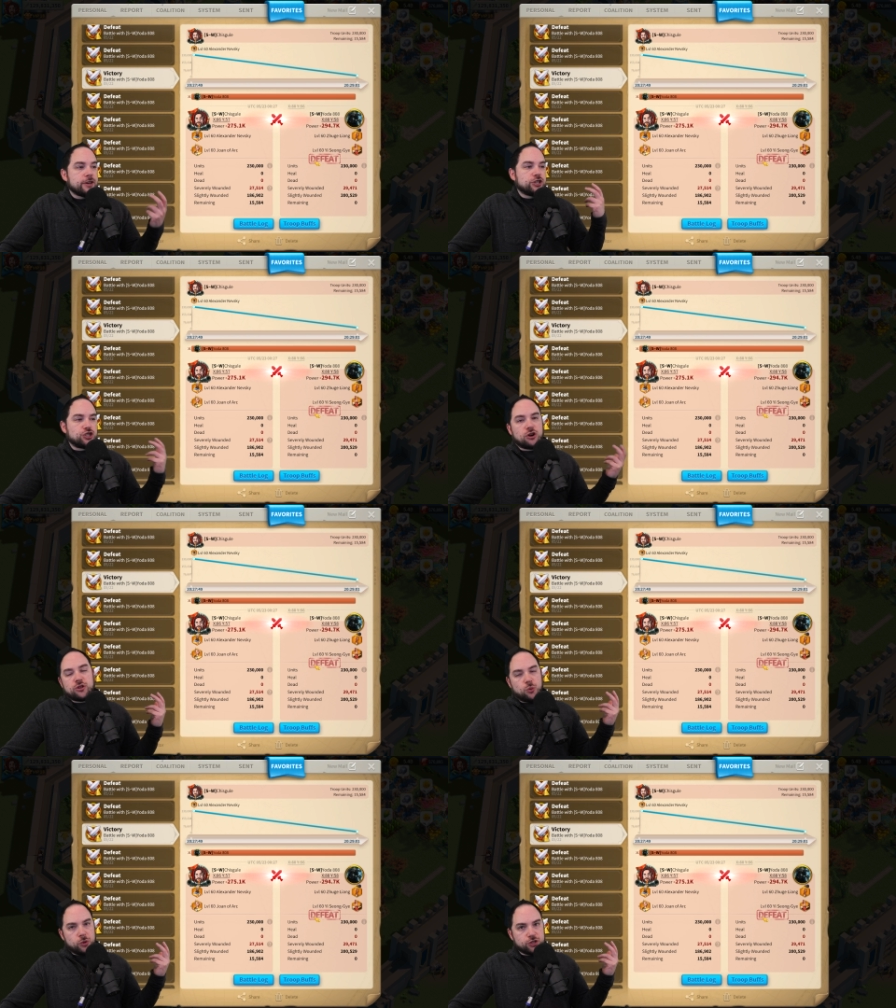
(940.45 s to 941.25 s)

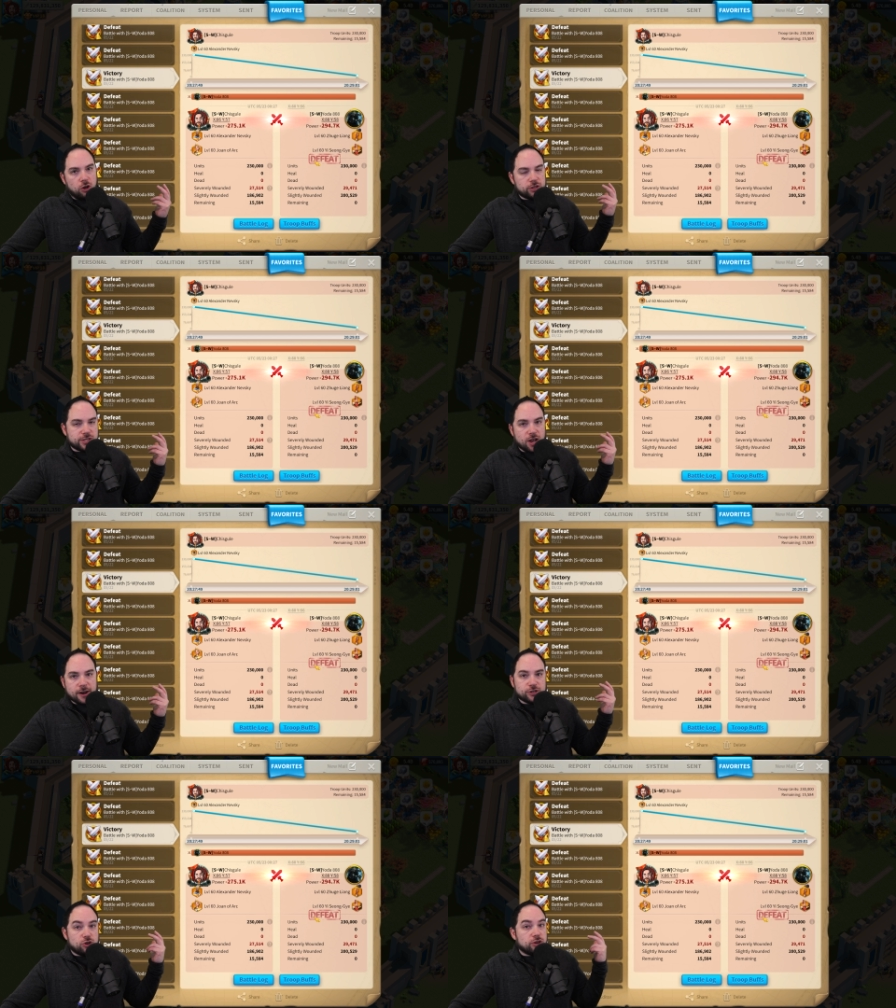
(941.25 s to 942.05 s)
Sure, the result is
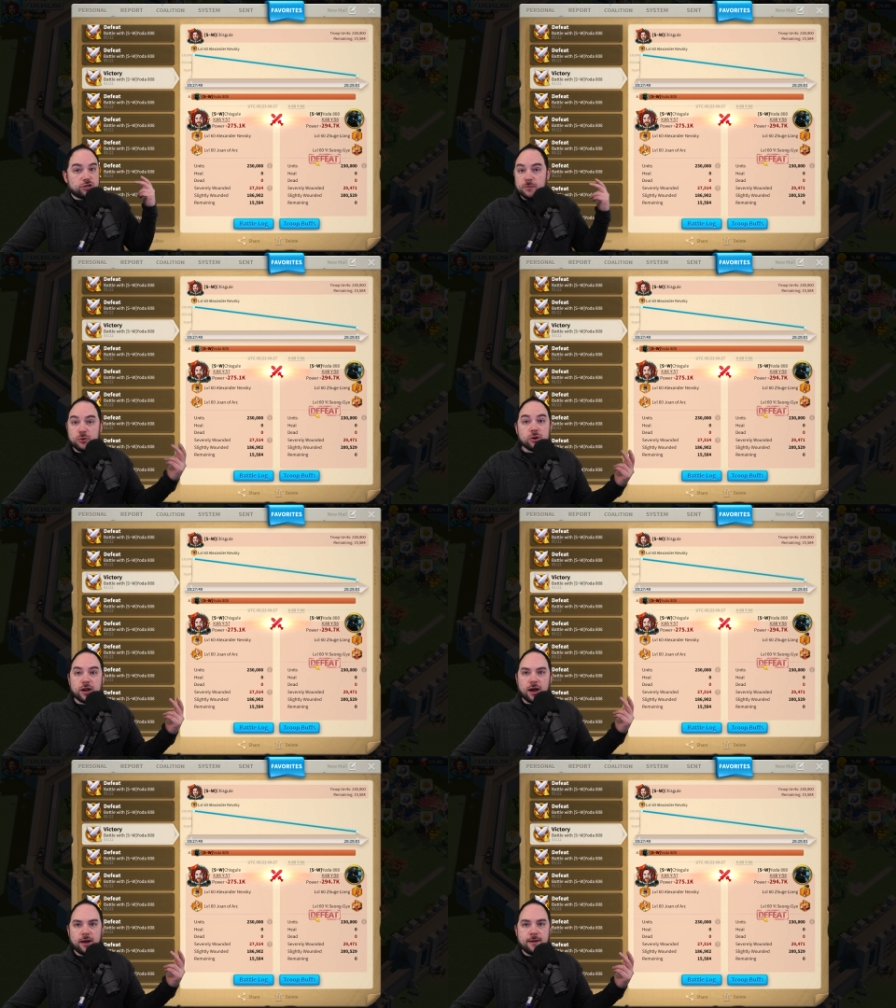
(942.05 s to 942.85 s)
not as good as the
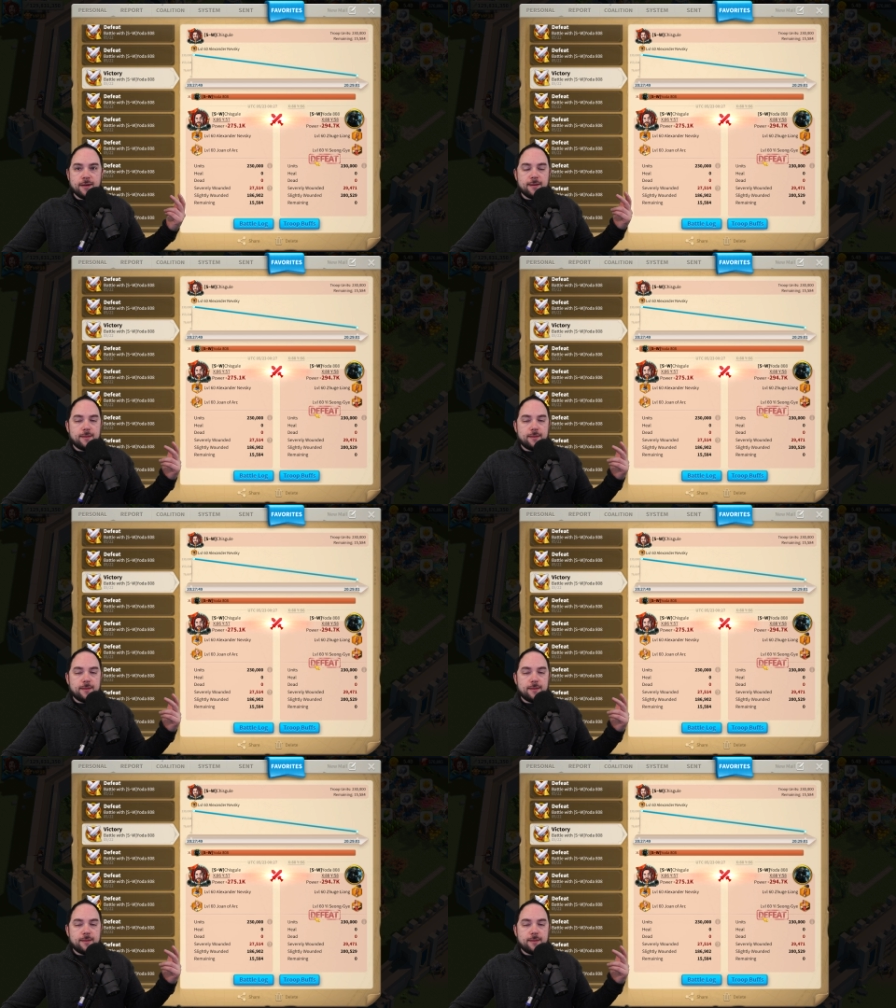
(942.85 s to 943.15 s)
Boudica,